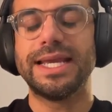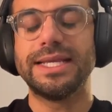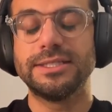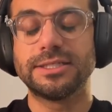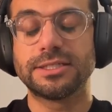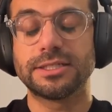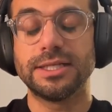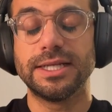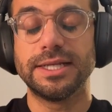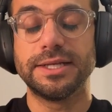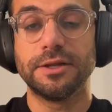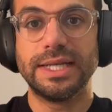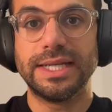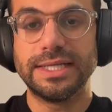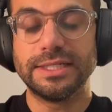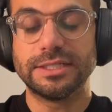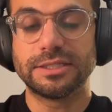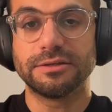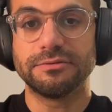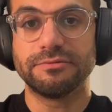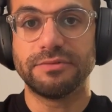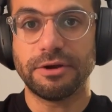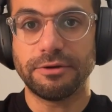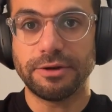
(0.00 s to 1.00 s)
Insulin
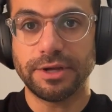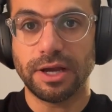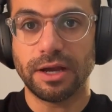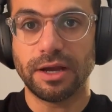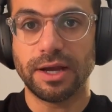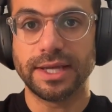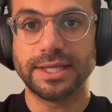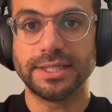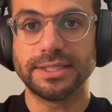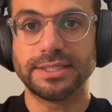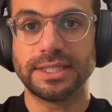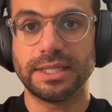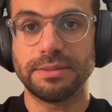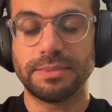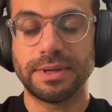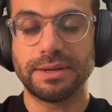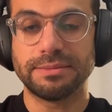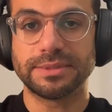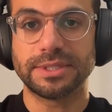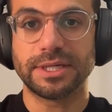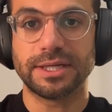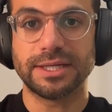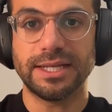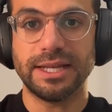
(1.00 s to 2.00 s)
leads to very high
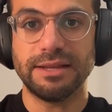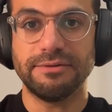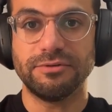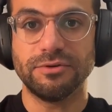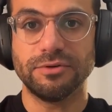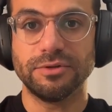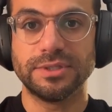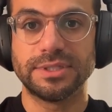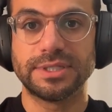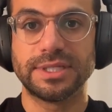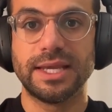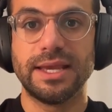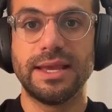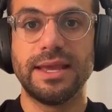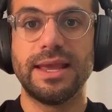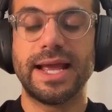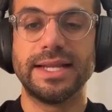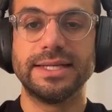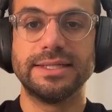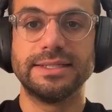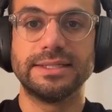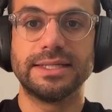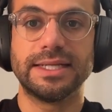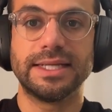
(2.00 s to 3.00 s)
C-peptide levels
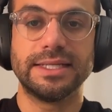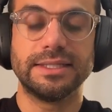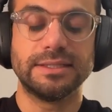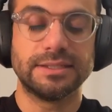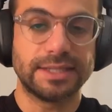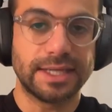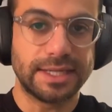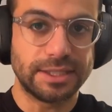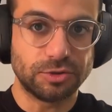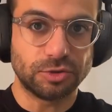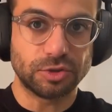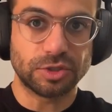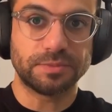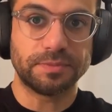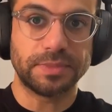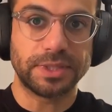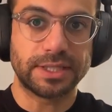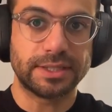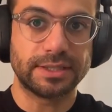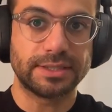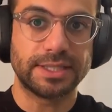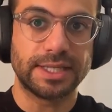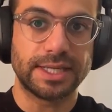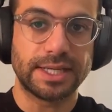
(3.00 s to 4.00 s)
and is dangerous
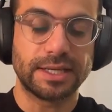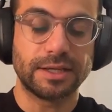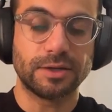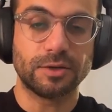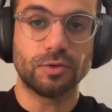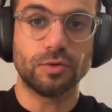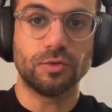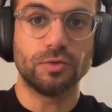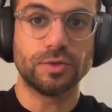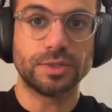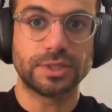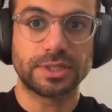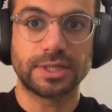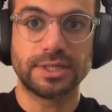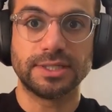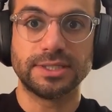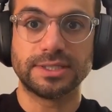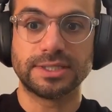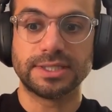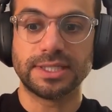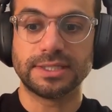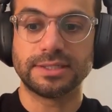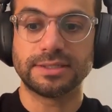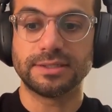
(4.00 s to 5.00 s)
because it can cause
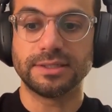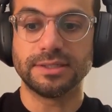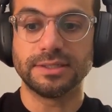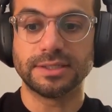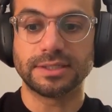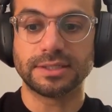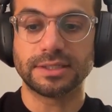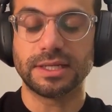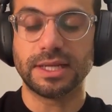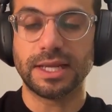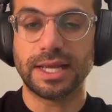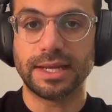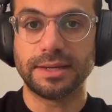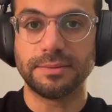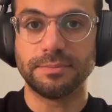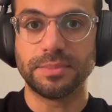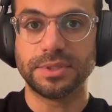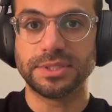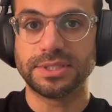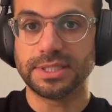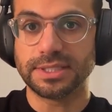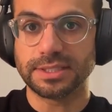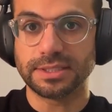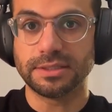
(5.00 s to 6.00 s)
consistent
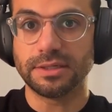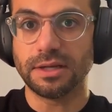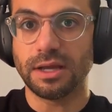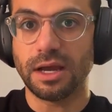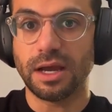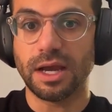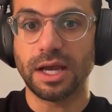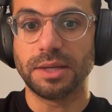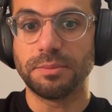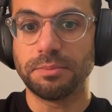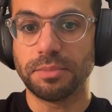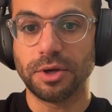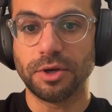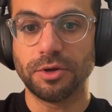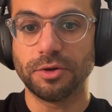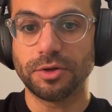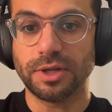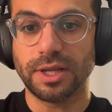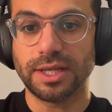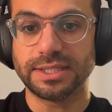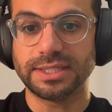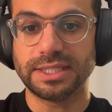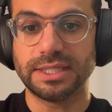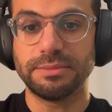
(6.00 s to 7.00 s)
and persistent
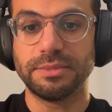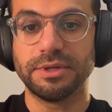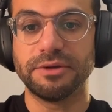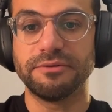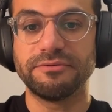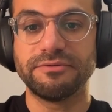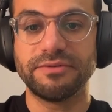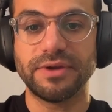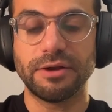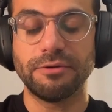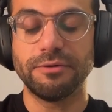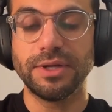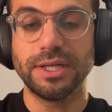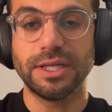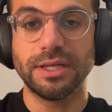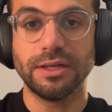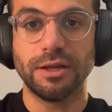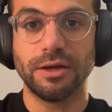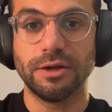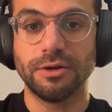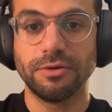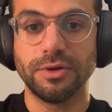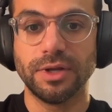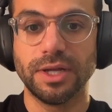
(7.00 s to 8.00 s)
hypoglycemia, very
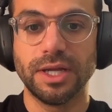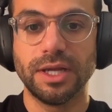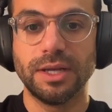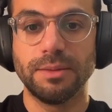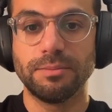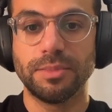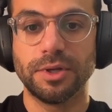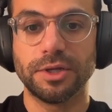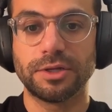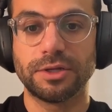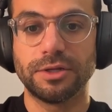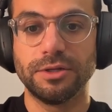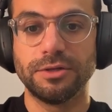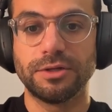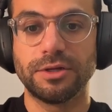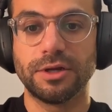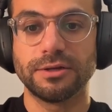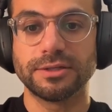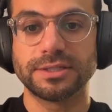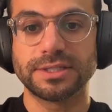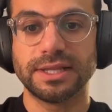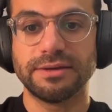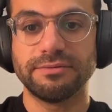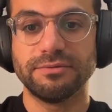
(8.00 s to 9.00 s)
low blood
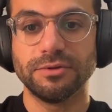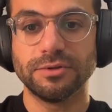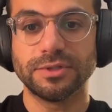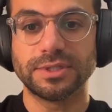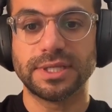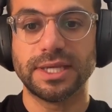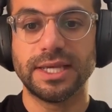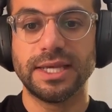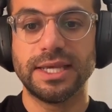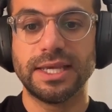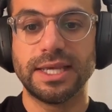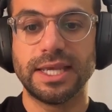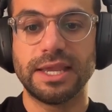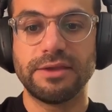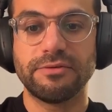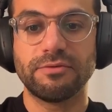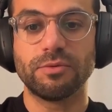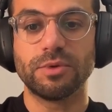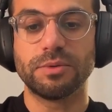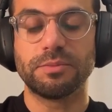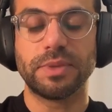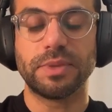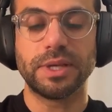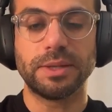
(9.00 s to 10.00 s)
glucose levels,
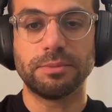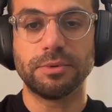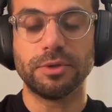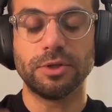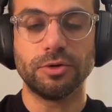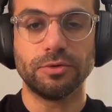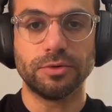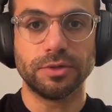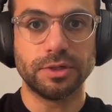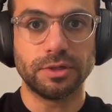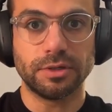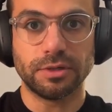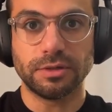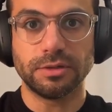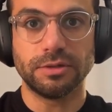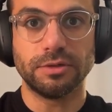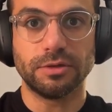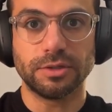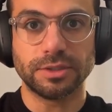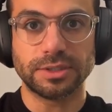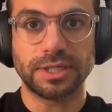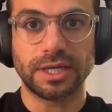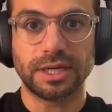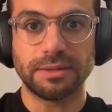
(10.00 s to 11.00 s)
even with people who are
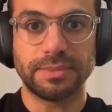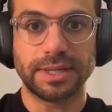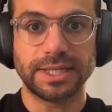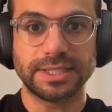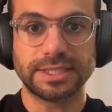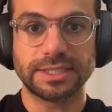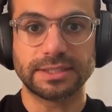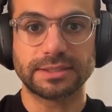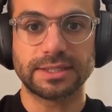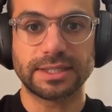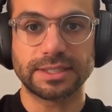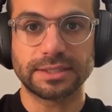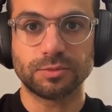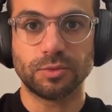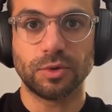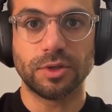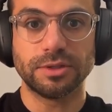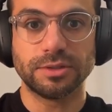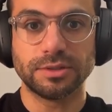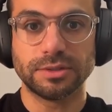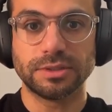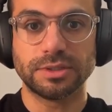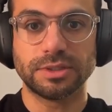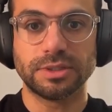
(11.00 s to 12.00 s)
not diabetics. That's
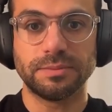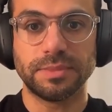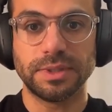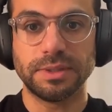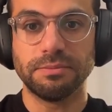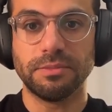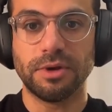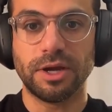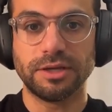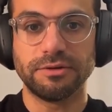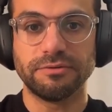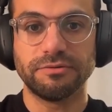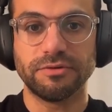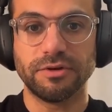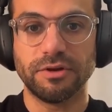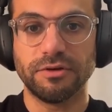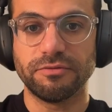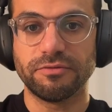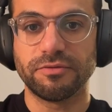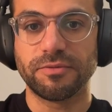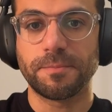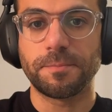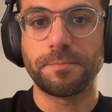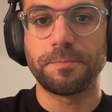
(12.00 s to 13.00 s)
one to be mindful
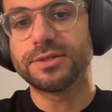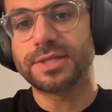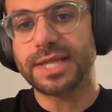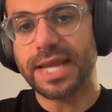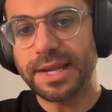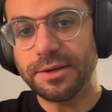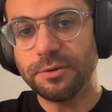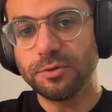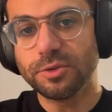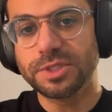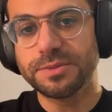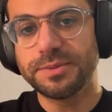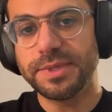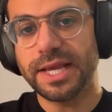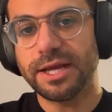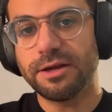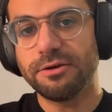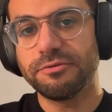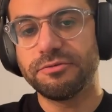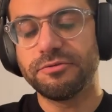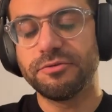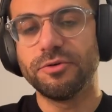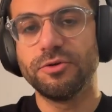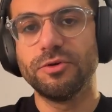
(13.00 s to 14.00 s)
of. So it can also be
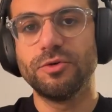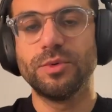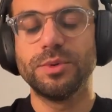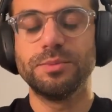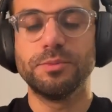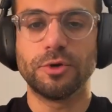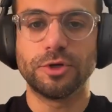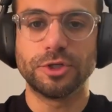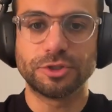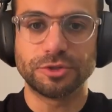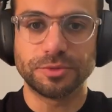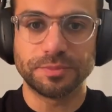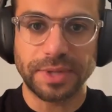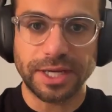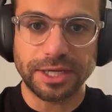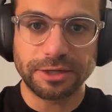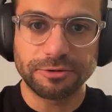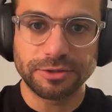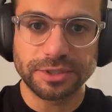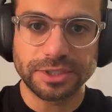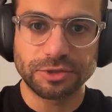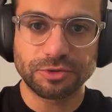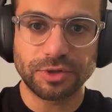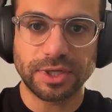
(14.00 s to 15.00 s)
helpful with monitoring
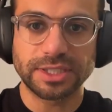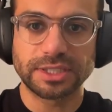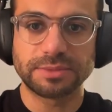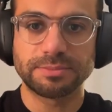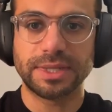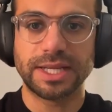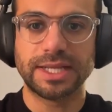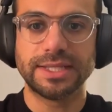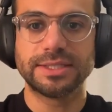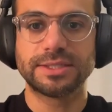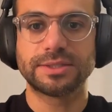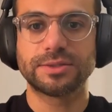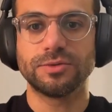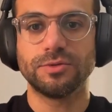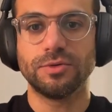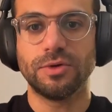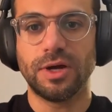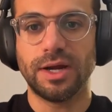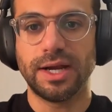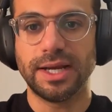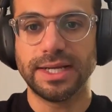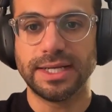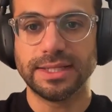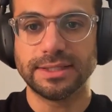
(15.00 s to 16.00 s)
pancreas transplants
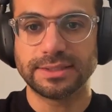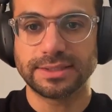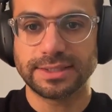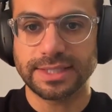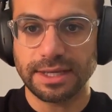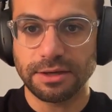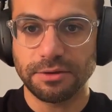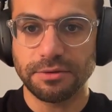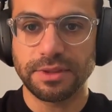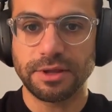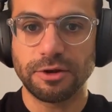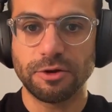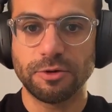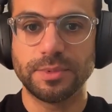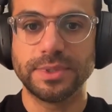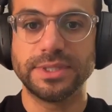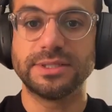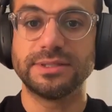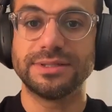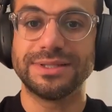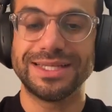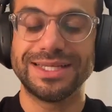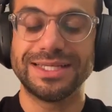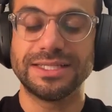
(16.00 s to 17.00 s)
or islet cell
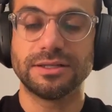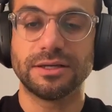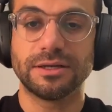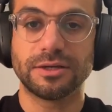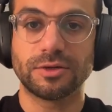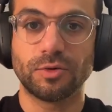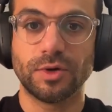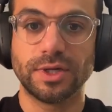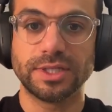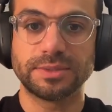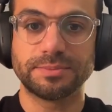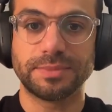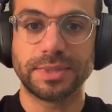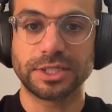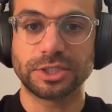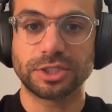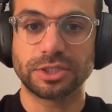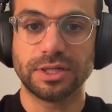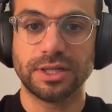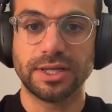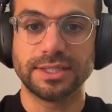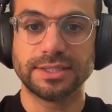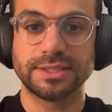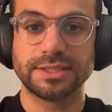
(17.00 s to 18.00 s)
therapy. So these are quite
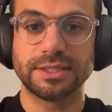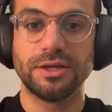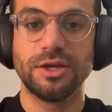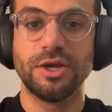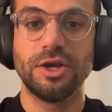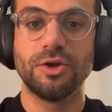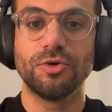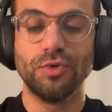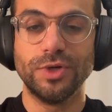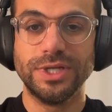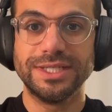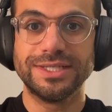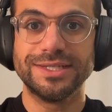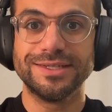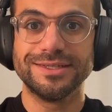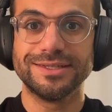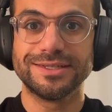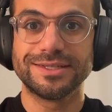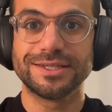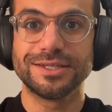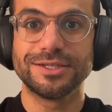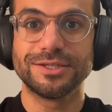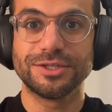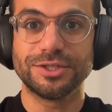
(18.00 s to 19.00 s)
specialized
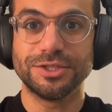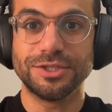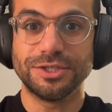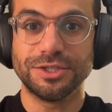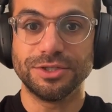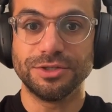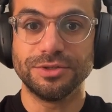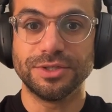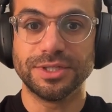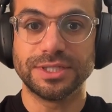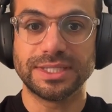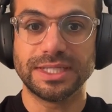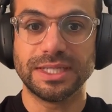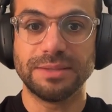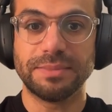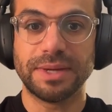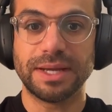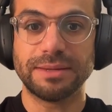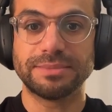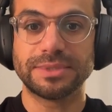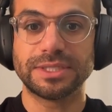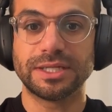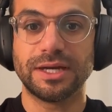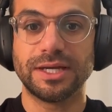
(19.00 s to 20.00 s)
reasons to do the
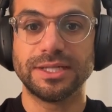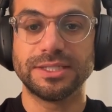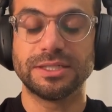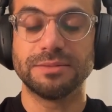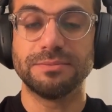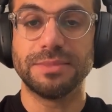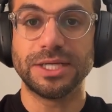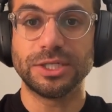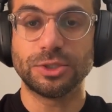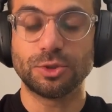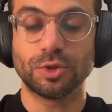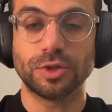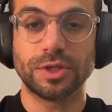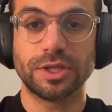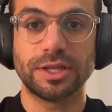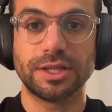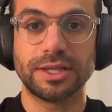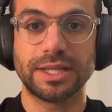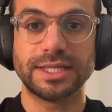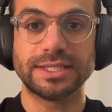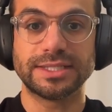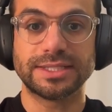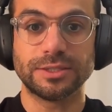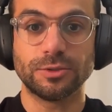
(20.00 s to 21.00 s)
C-peptide to make sure
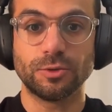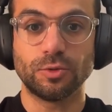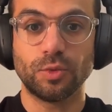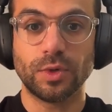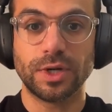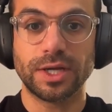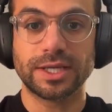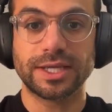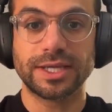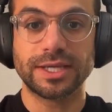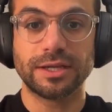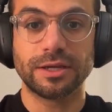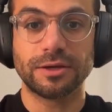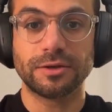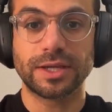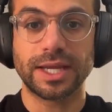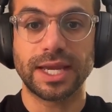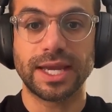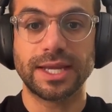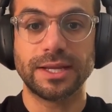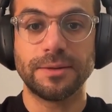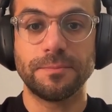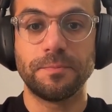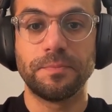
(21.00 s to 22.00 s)
that they're still working
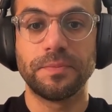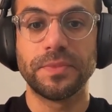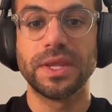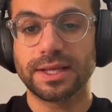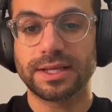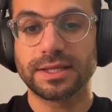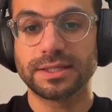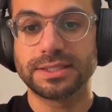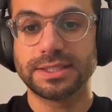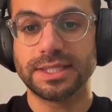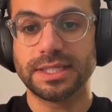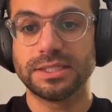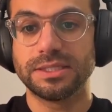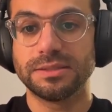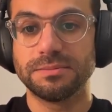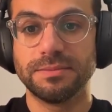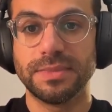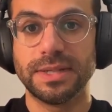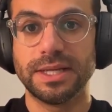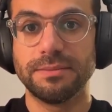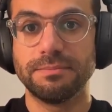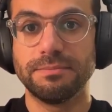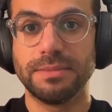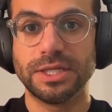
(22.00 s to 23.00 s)
okay. Like I said,
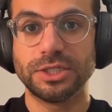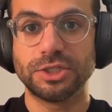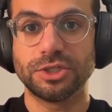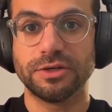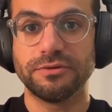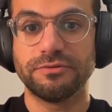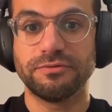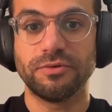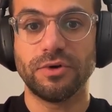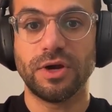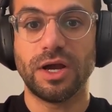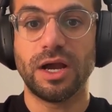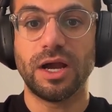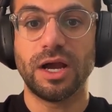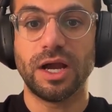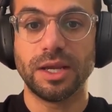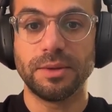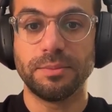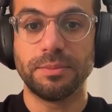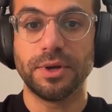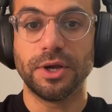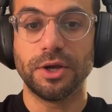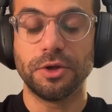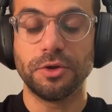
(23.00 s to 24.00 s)
to measure for
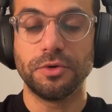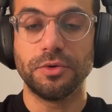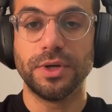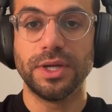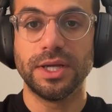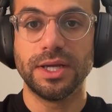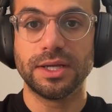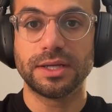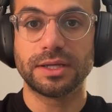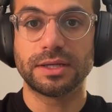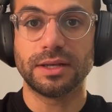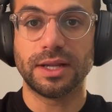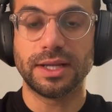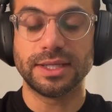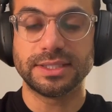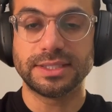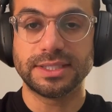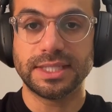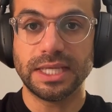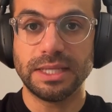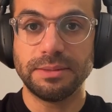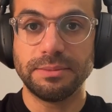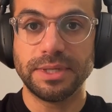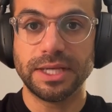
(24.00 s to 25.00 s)

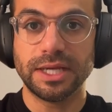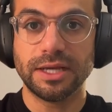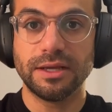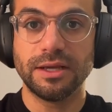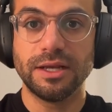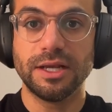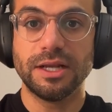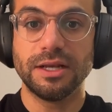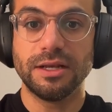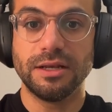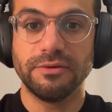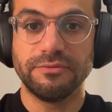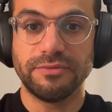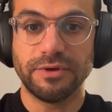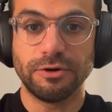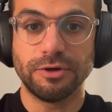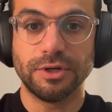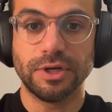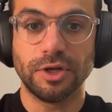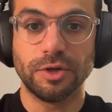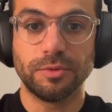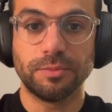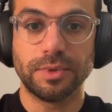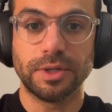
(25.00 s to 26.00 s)
hypoglycemia,
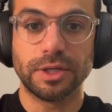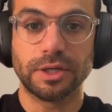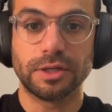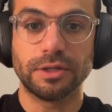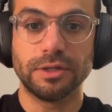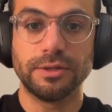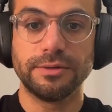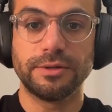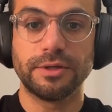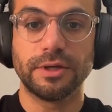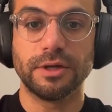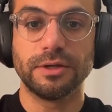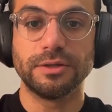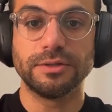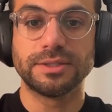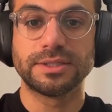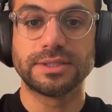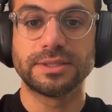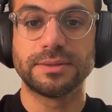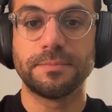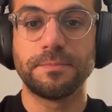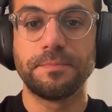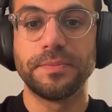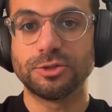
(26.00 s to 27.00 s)
very low blood
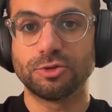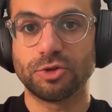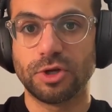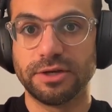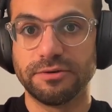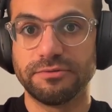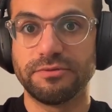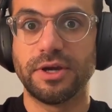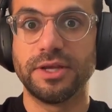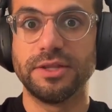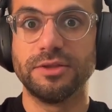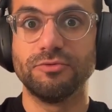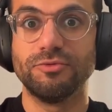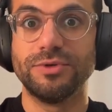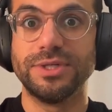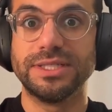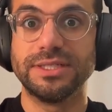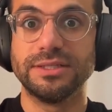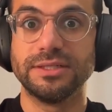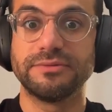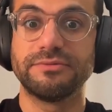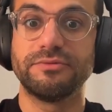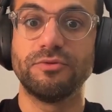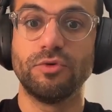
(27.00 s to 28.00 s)
glucose, and trying to find the
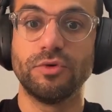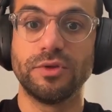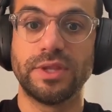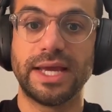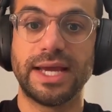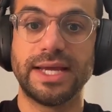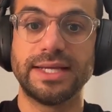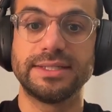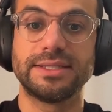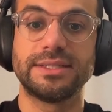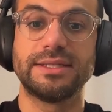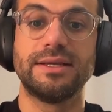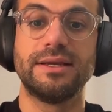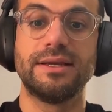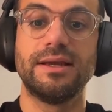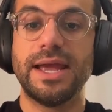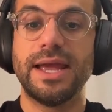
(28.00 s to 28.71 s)
reasons for that.